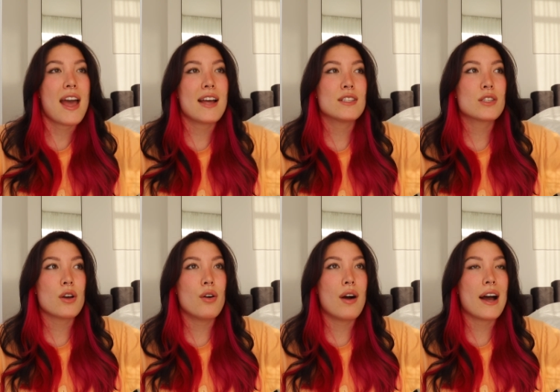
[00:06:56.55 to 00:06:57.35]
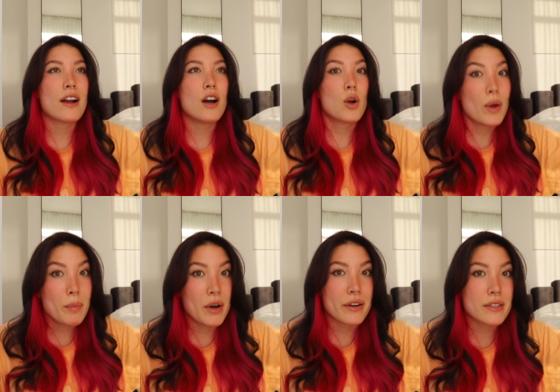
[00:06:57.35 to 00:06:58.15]
And so I got
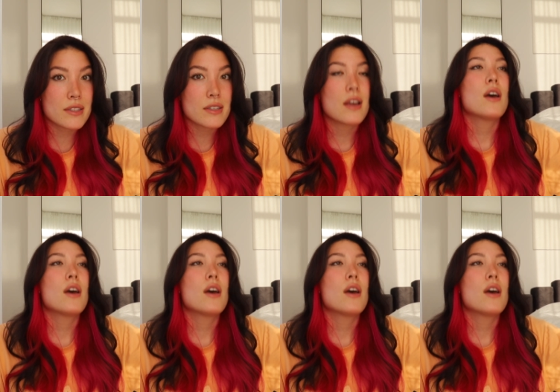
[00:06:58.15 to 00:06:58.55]
QuickBooks.